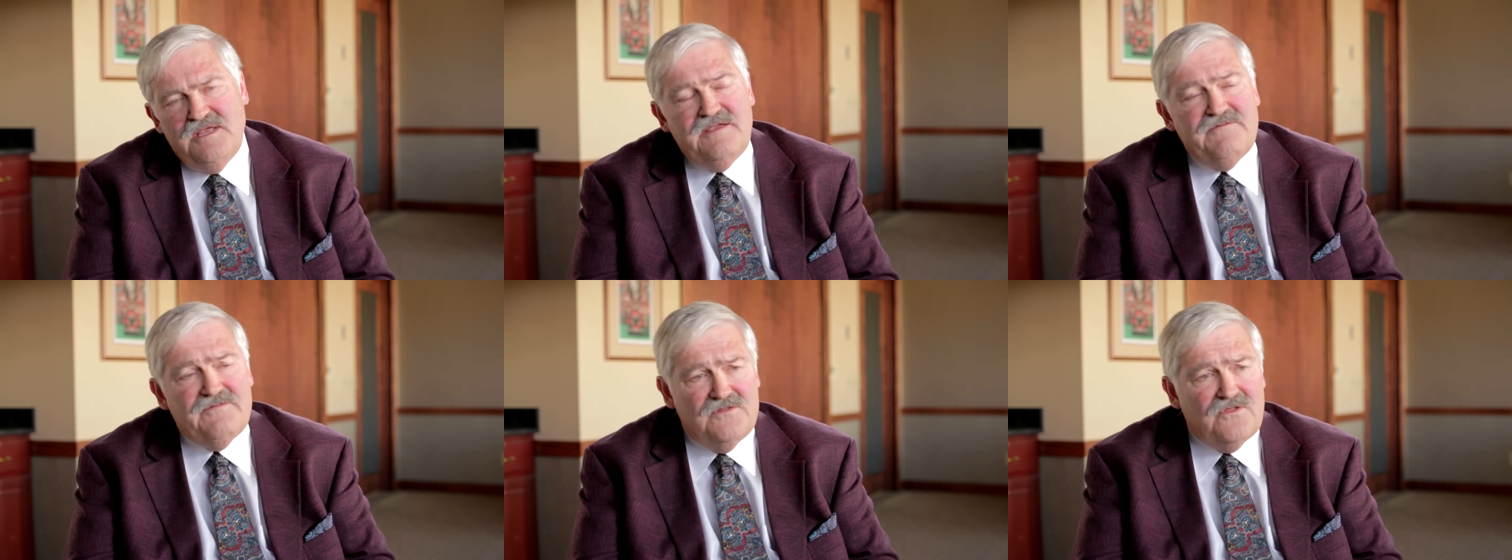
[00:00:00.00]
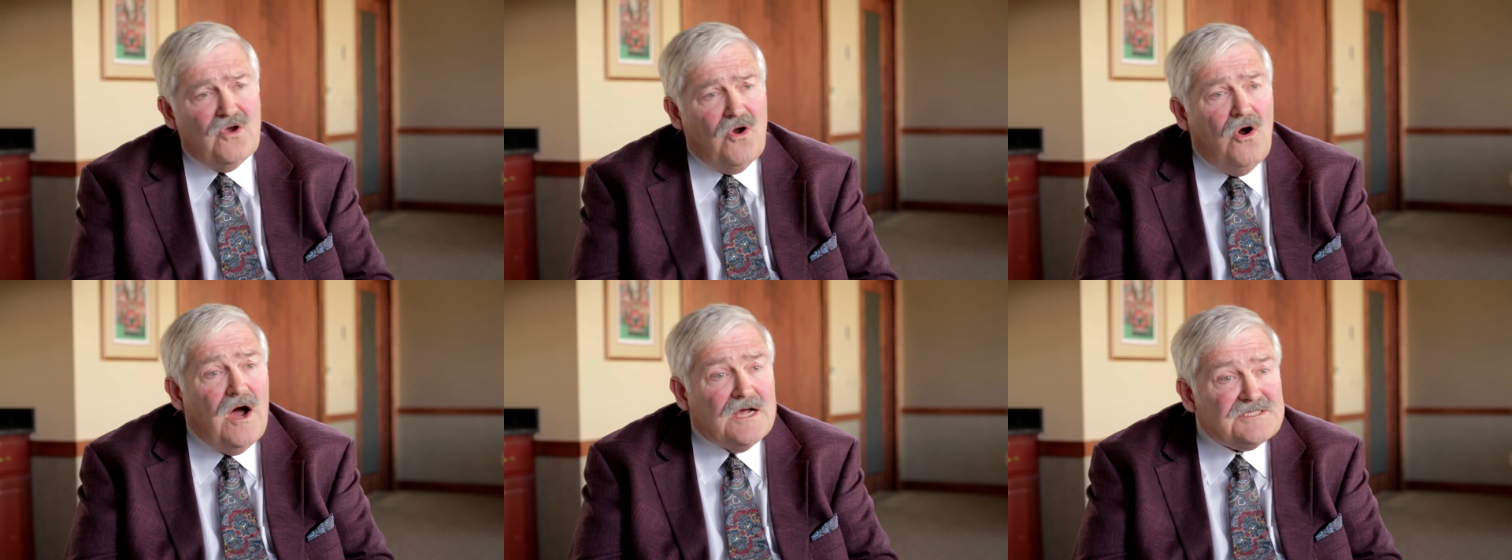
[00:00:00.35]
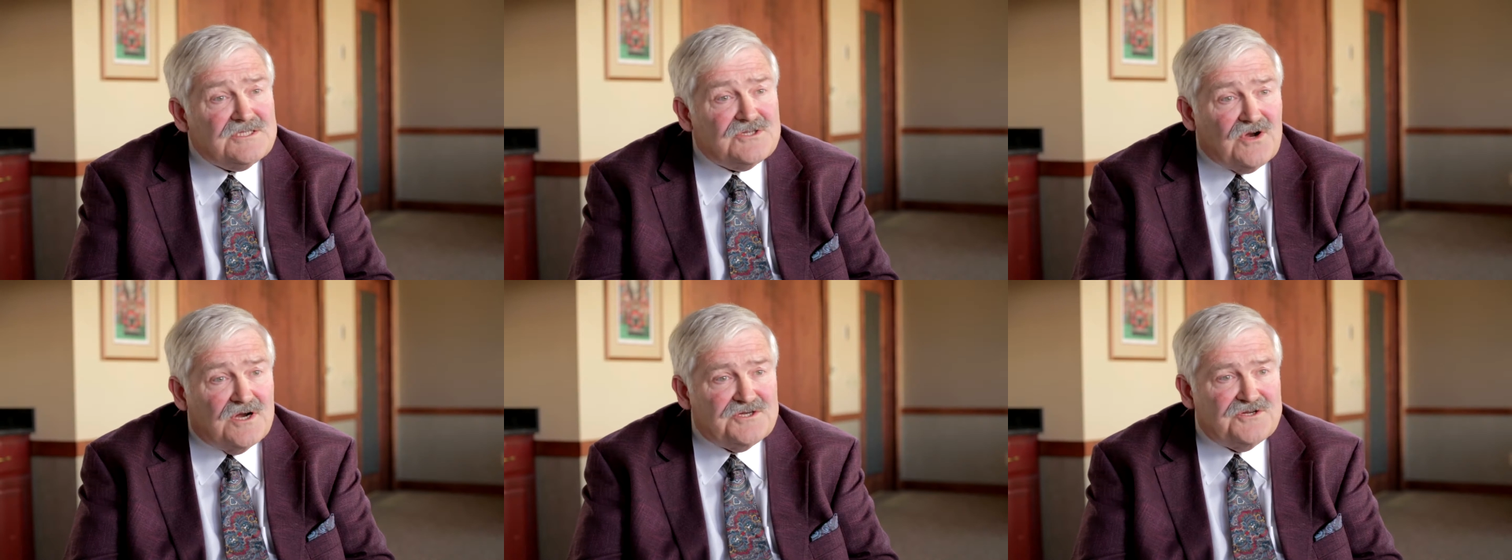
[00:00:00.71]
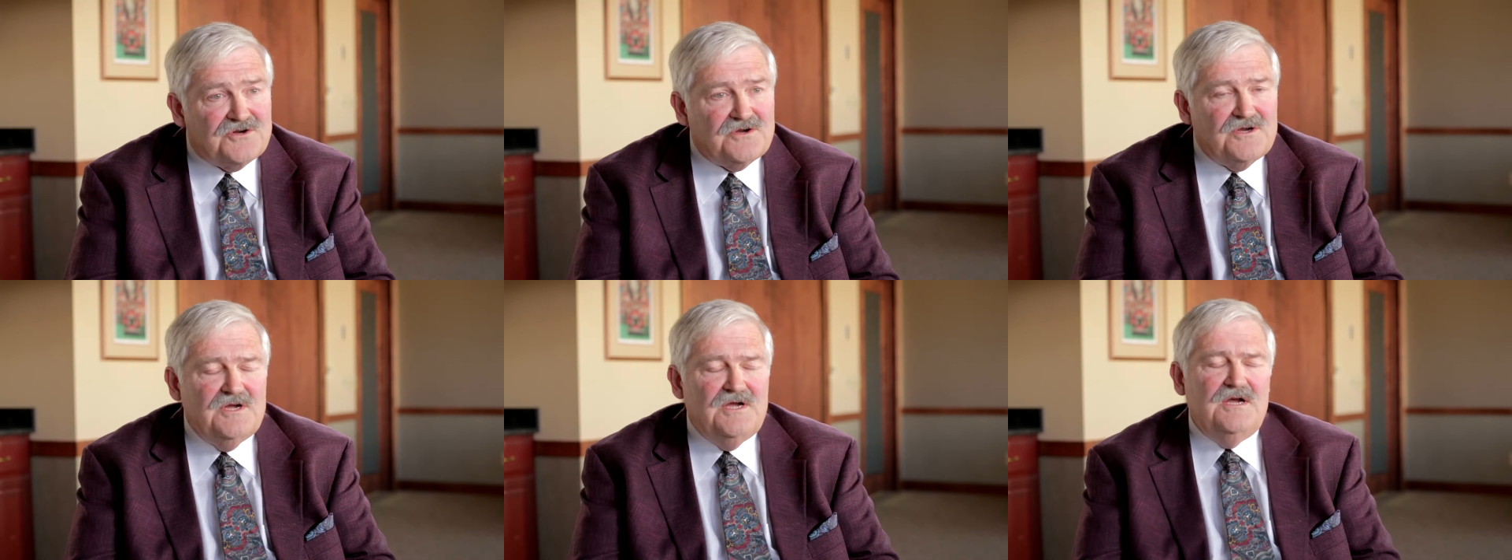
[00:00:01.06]
even the cost
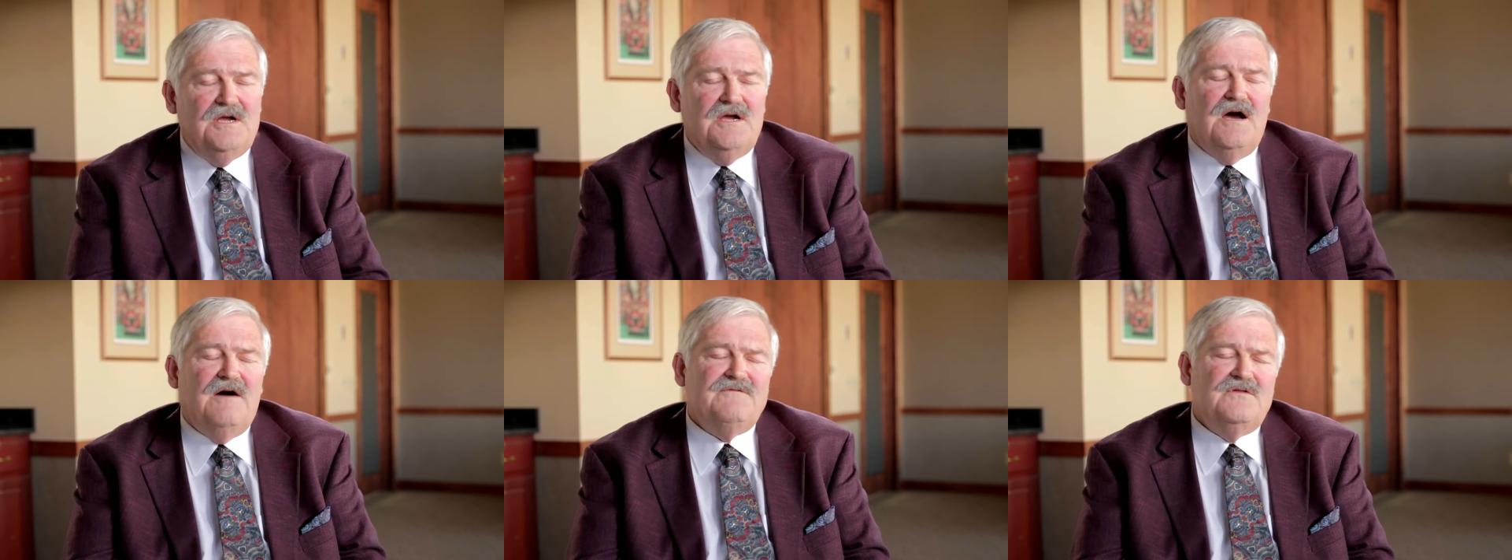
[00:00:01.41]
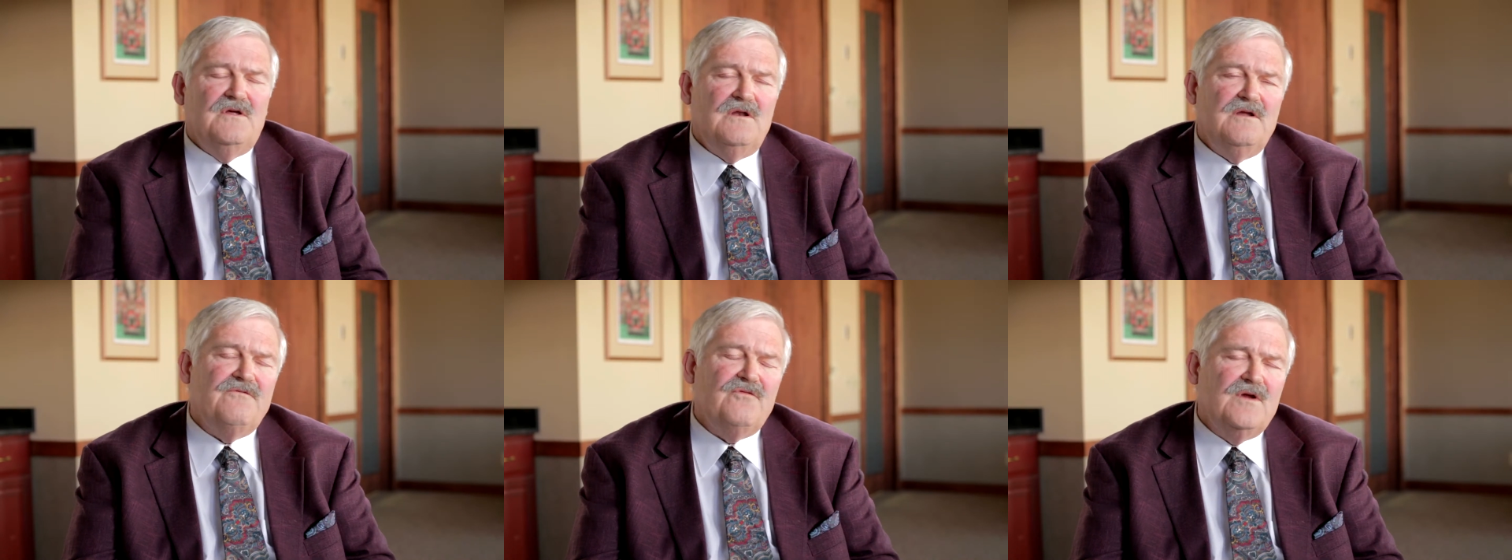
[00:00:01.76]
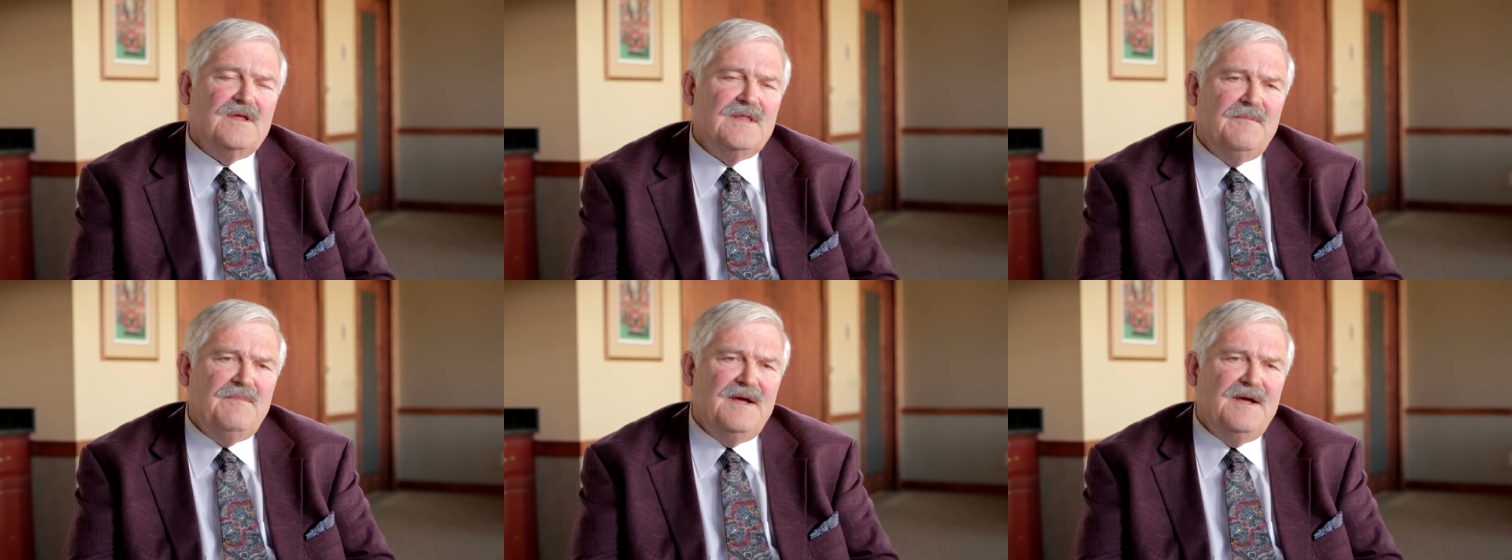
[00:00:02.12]
structure of delivering the